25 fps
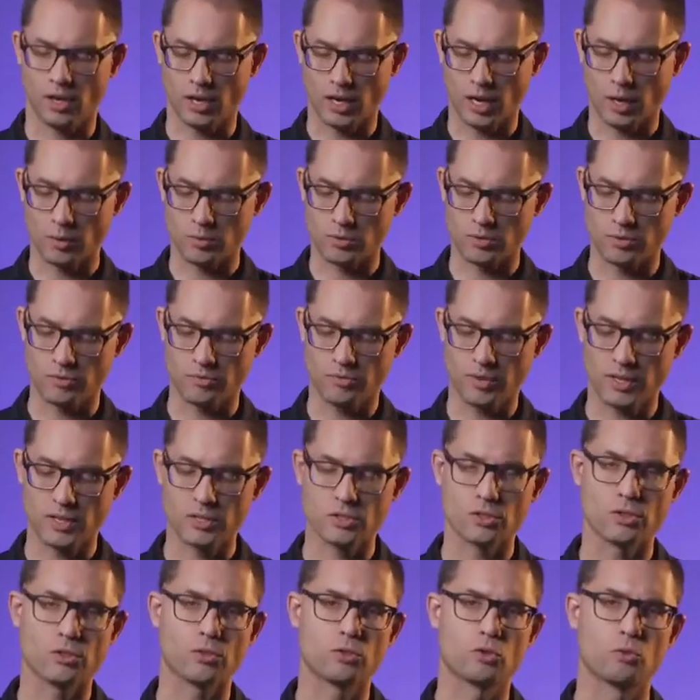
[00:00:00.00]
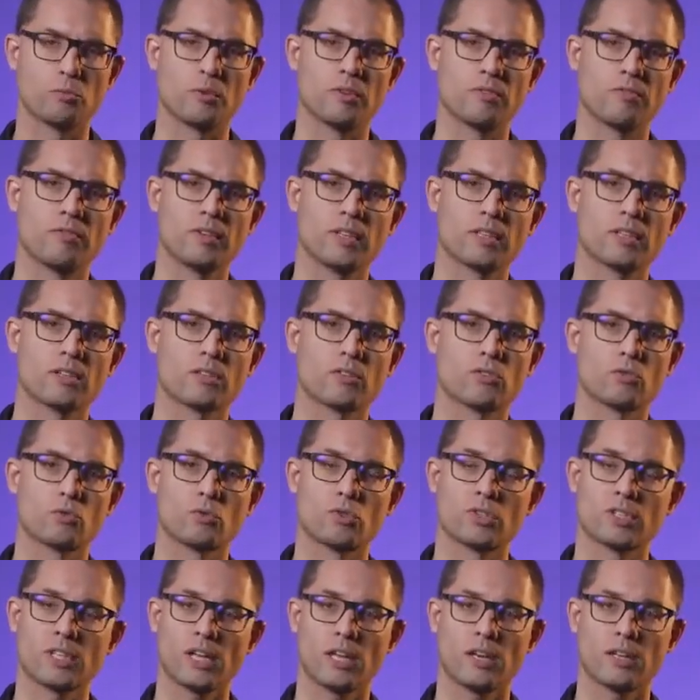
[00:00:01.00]
allows the fixture to be fitted to
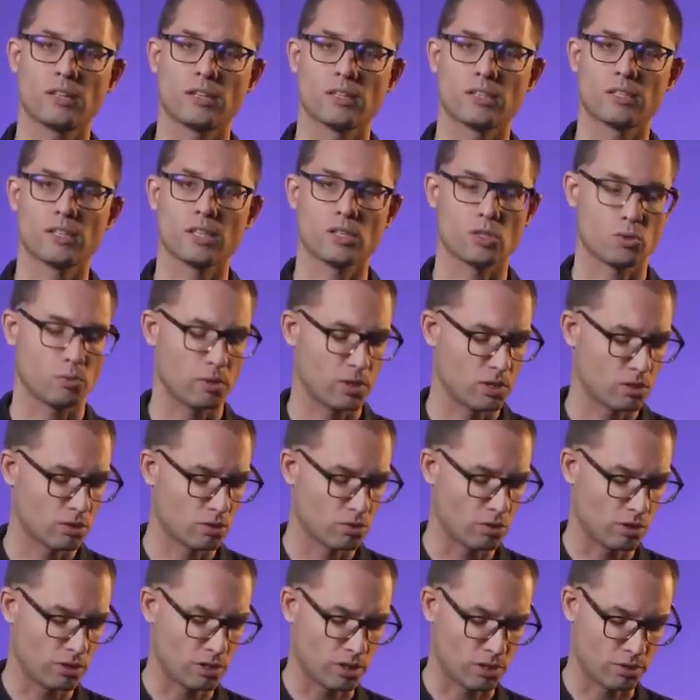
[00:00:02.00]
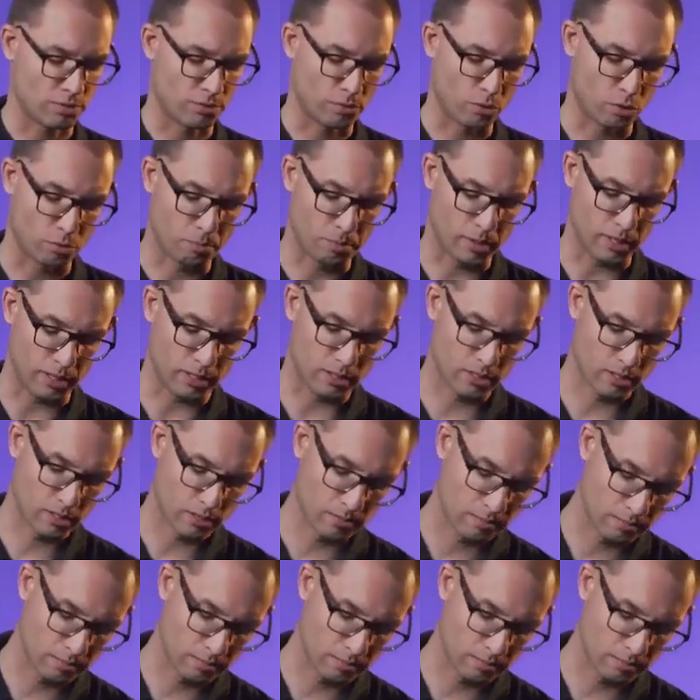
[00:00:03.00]
standard accessories such as floor plates.